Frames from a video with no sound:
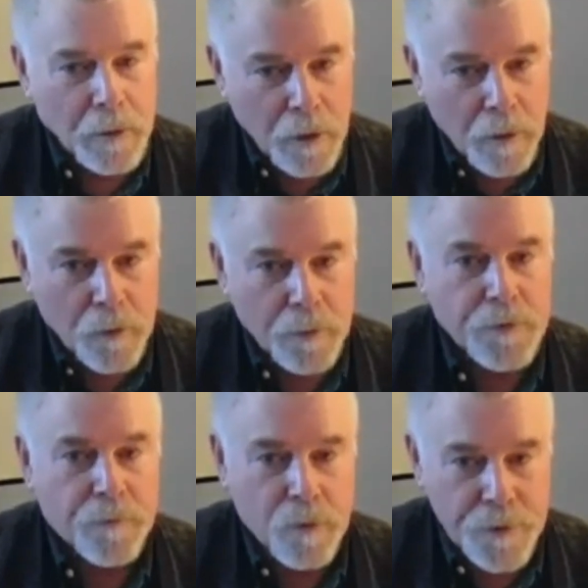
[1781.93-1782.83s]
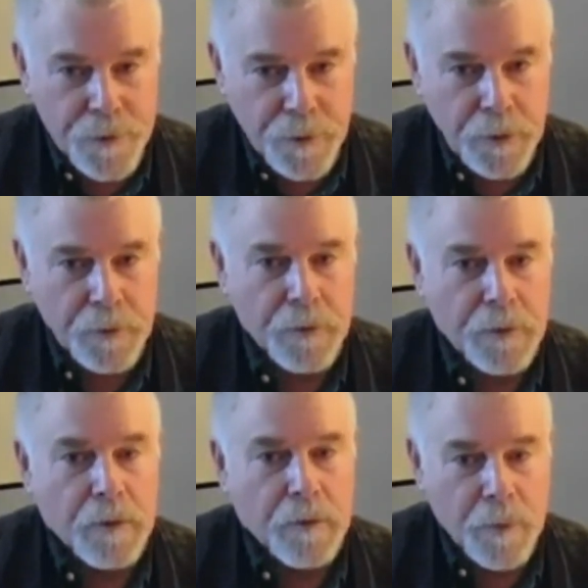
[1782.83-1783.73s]
cover, diversity,
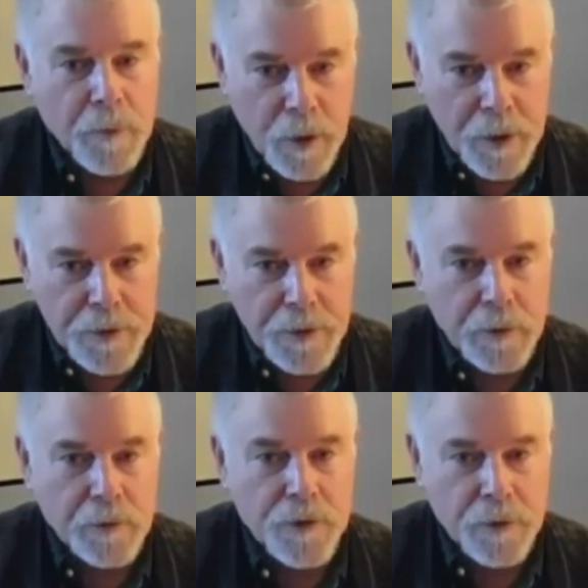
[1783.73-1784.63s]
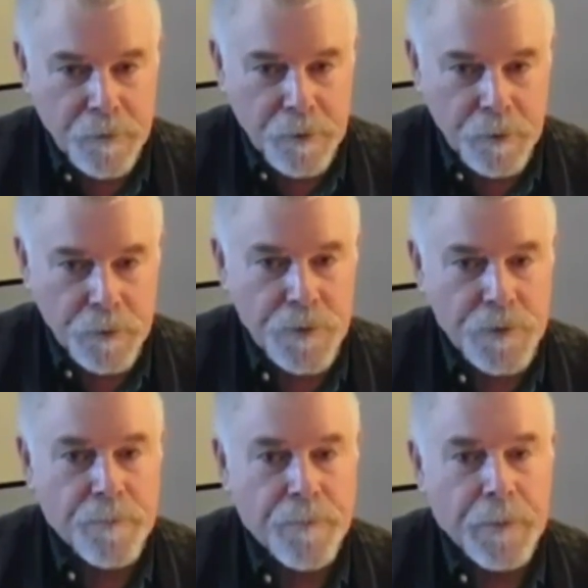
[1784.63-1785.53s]
minimize tillage, living
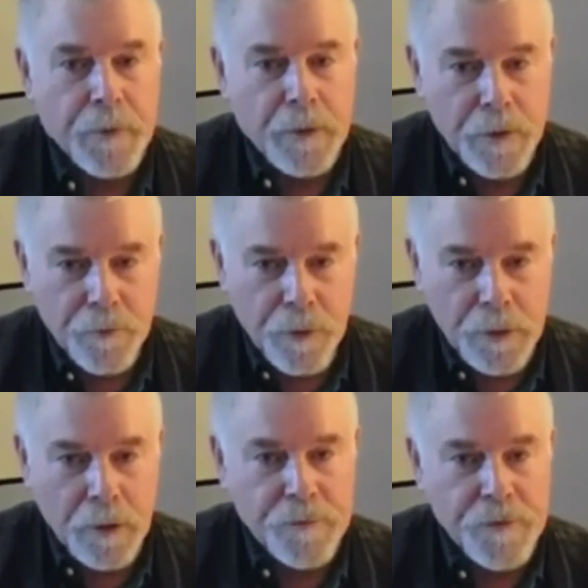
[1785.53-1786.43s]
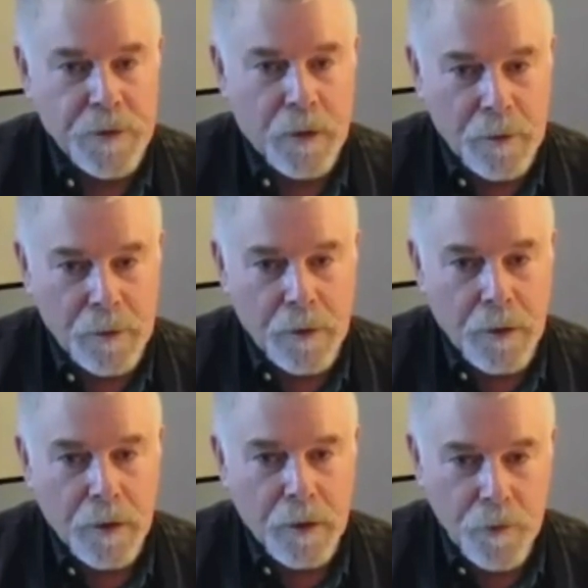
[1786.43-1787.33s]
roots, integrate livestock,
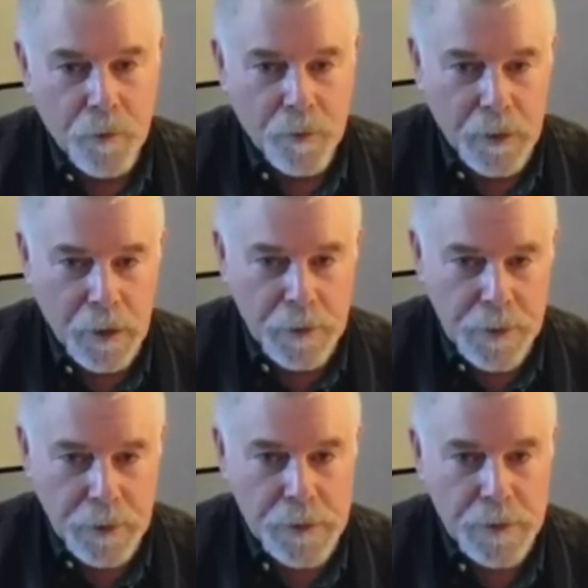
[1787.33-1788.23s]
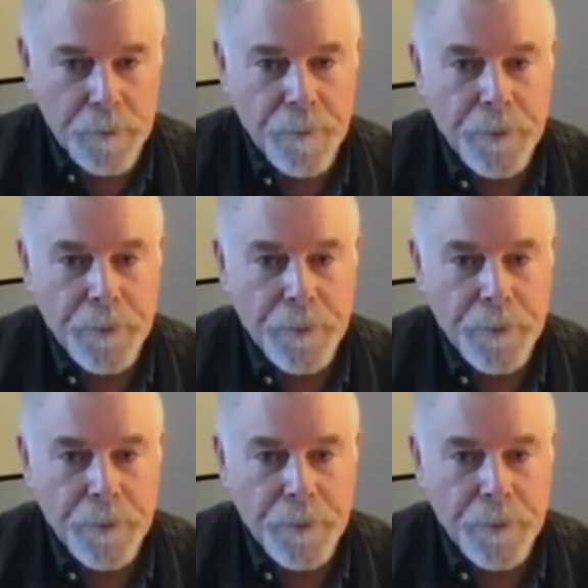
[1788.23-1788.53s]
and know the context.